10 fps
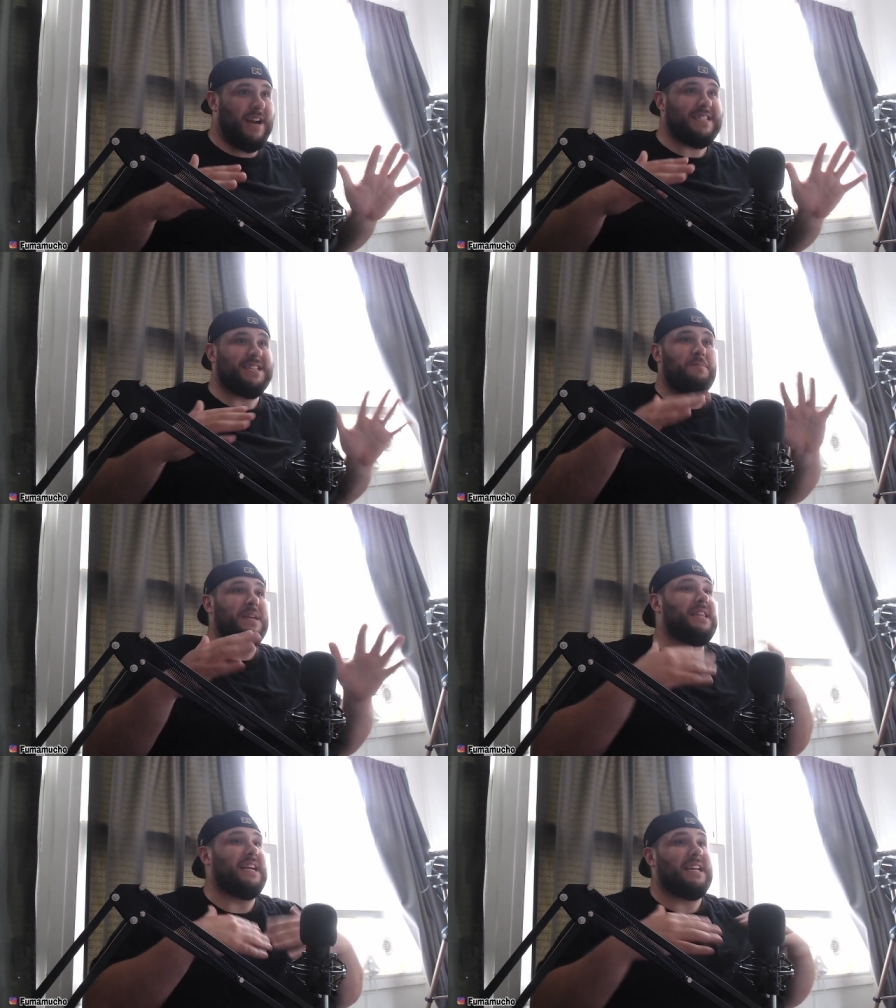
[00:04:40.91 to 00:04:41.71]
Right? To me,
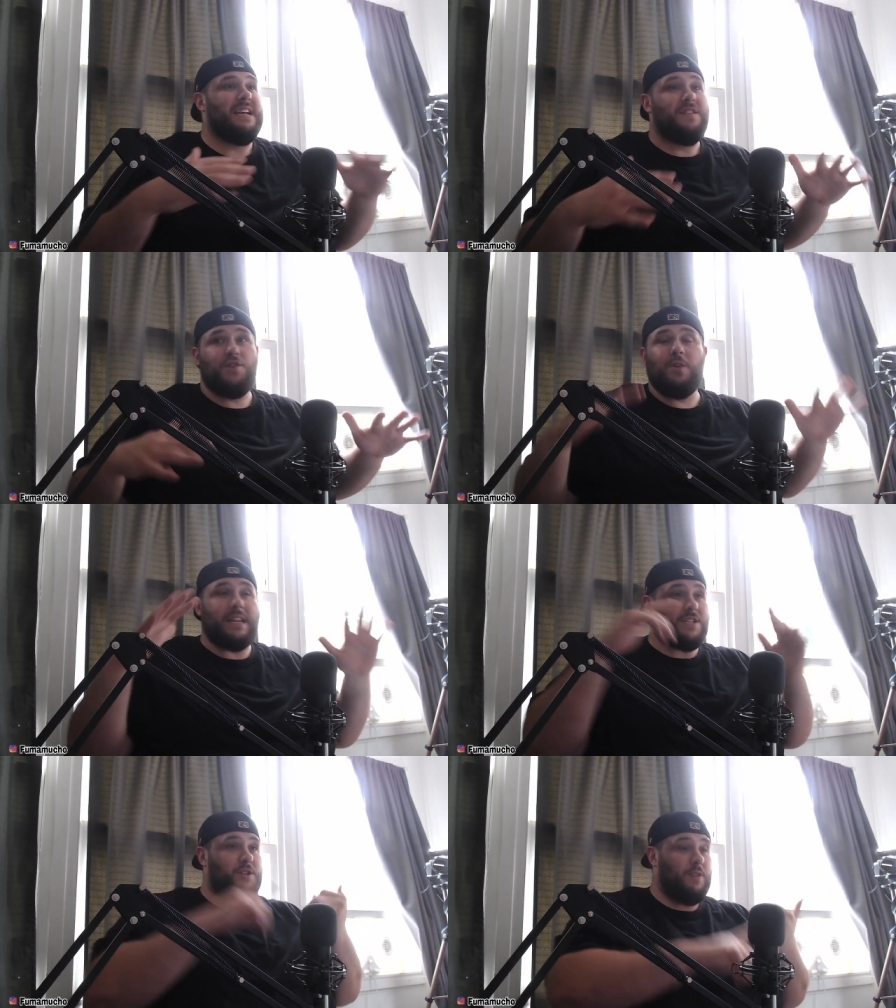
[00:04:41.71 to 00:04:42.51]
like, you got
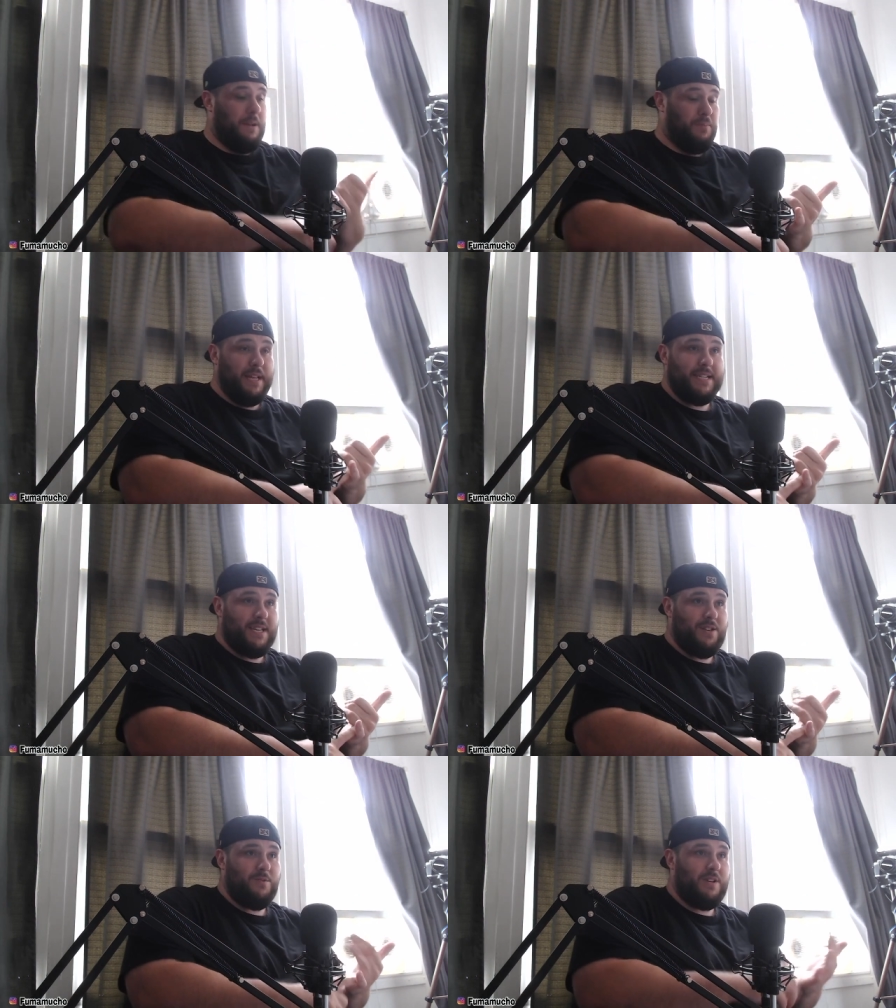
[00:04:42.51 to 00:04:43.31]
a place to
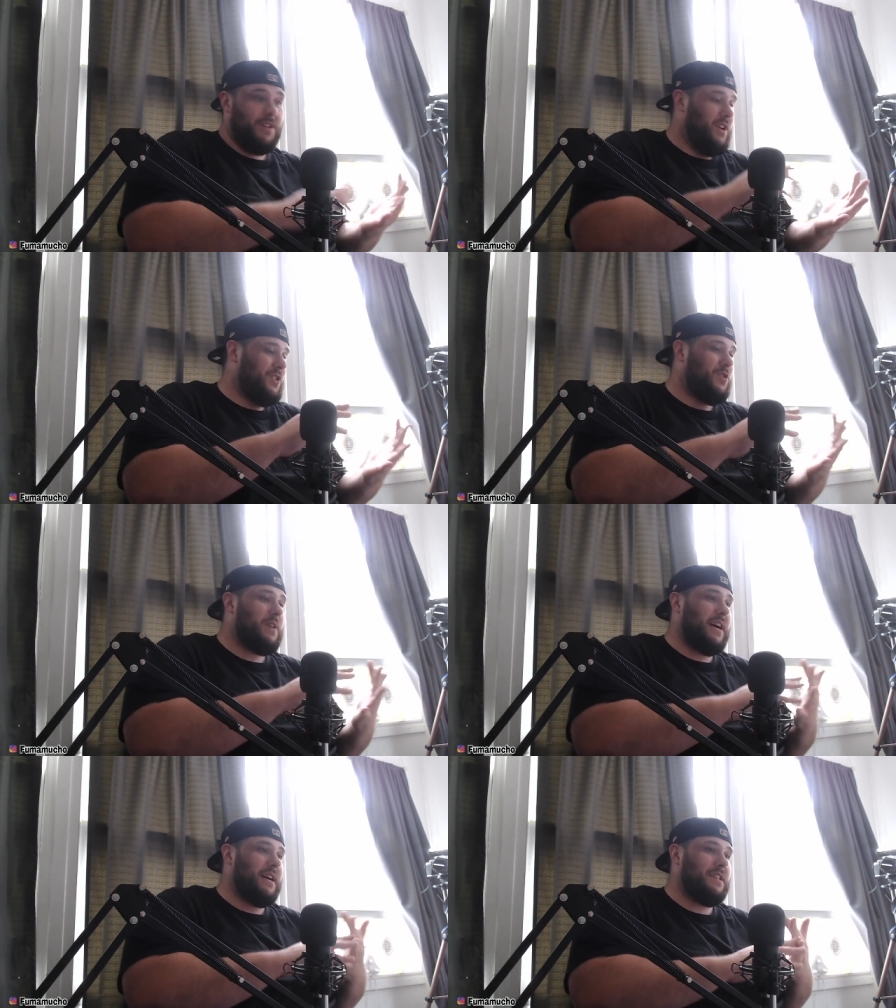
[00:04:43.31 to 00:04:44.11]
do it. You
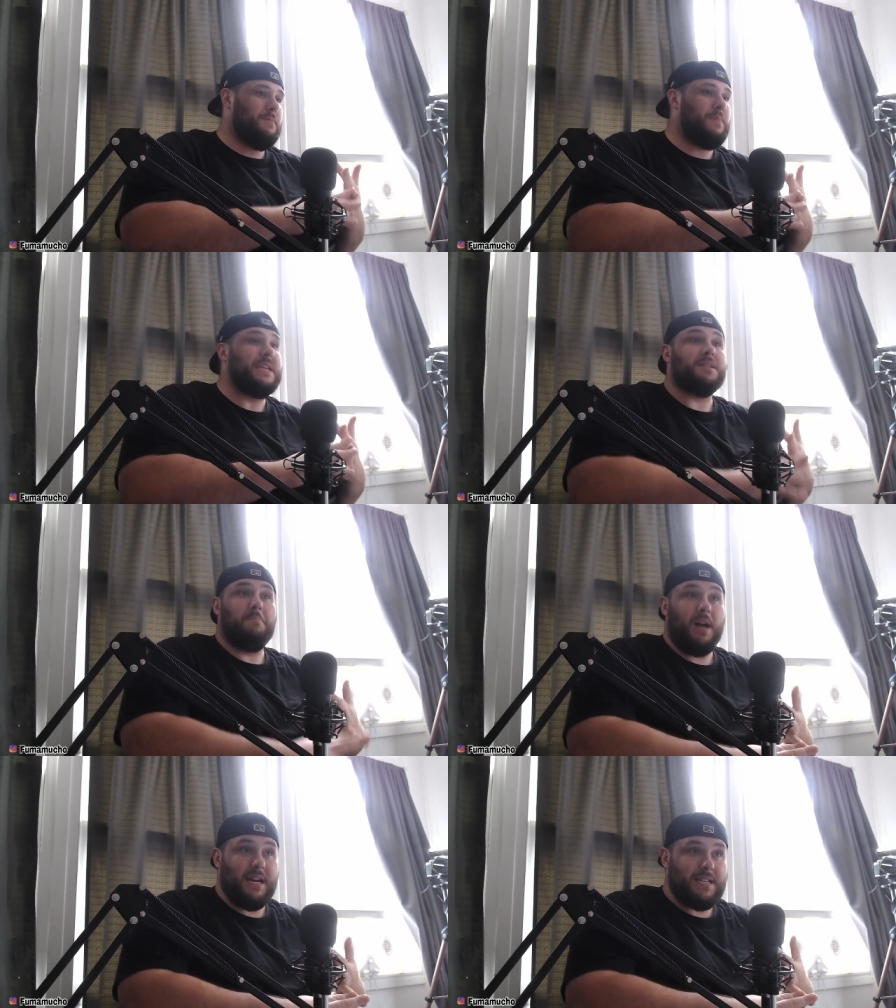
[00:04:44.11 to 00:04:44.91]
got peace of
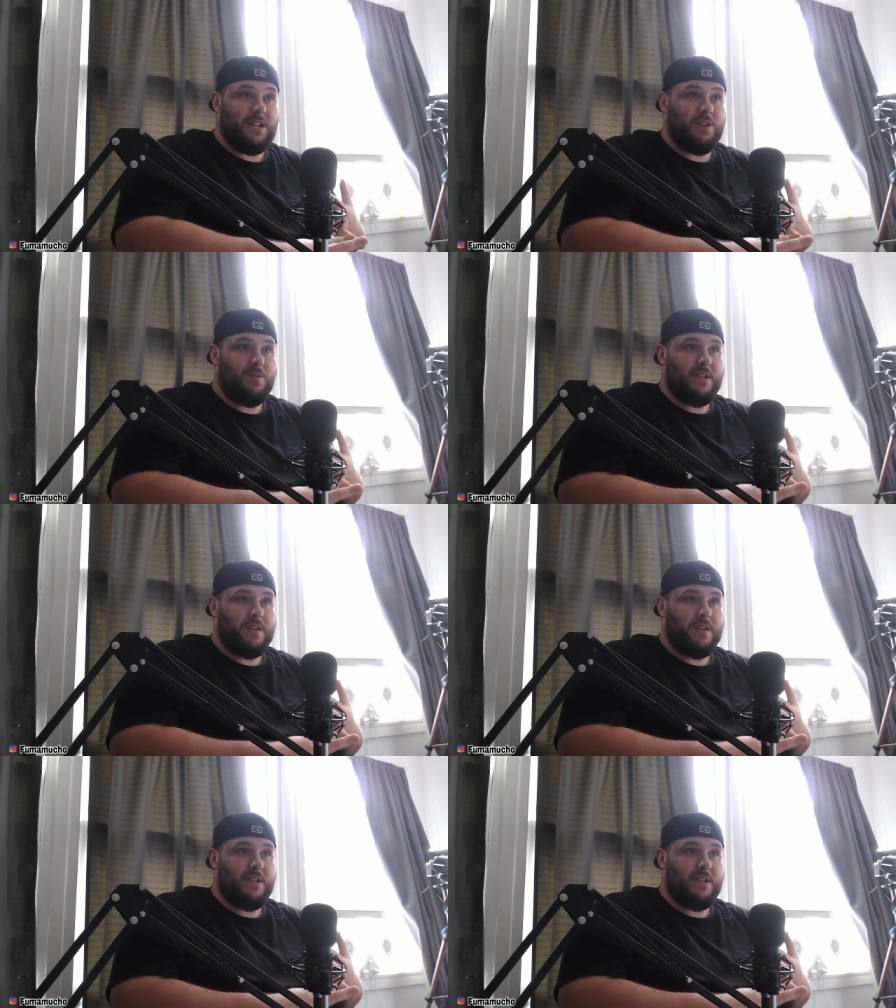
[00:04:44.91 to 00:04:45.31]
mind to do it.